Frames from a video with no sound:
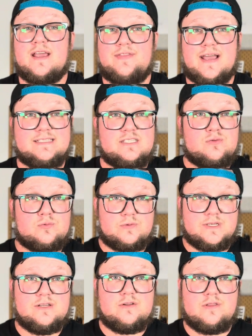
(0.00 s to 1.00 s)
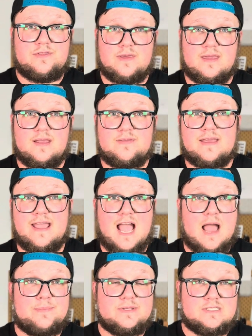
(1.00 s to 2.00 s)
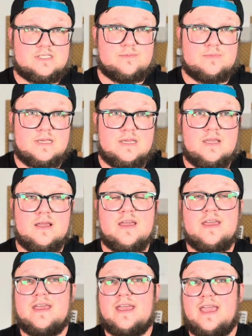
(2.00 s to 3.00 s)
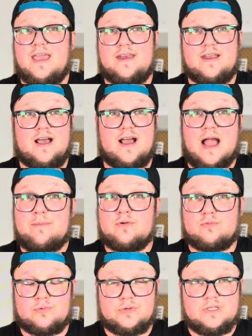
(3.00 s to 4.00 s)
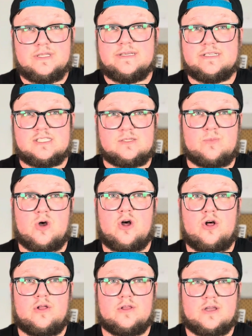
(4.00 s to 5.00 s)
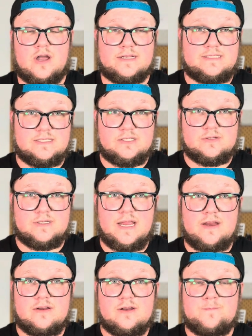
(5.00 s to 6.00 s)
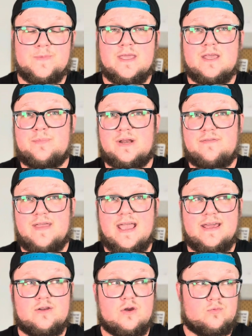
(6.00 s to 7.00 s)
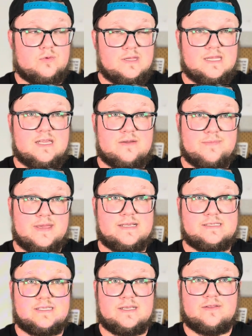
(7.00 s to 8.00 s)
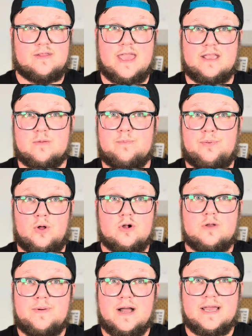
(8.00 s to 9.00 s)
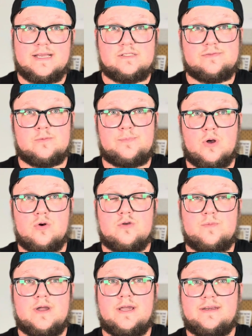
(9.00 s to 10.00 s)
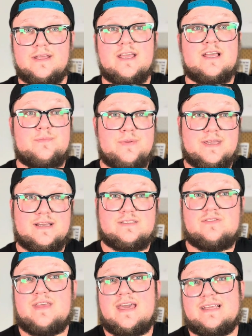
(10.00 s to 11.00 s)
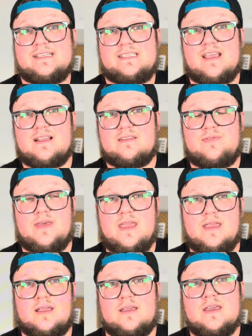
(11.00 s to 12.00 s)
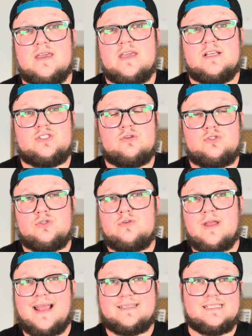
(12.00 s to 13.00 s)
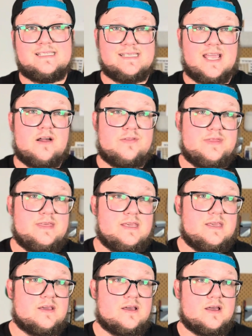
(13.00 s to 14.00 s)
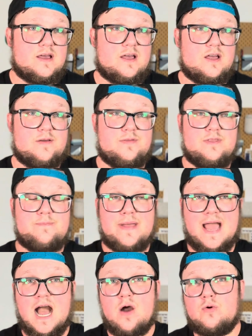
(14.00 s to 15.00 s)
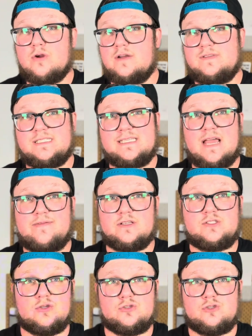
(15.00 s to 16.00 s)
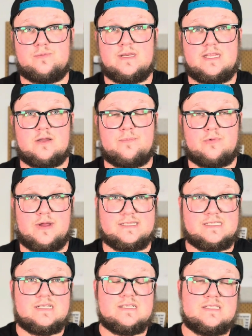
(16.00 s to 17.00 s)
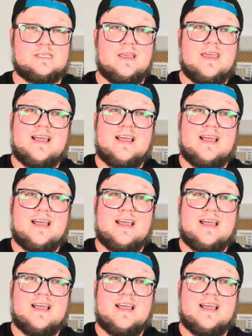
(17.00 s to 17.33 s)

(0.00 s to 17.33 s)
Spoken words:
That's a real thing that happens to me, and I'm a really small content creator, but I've had really amazing bulk buys for Pokemon because of that exact thing. So do not discount the power of just having social media presence.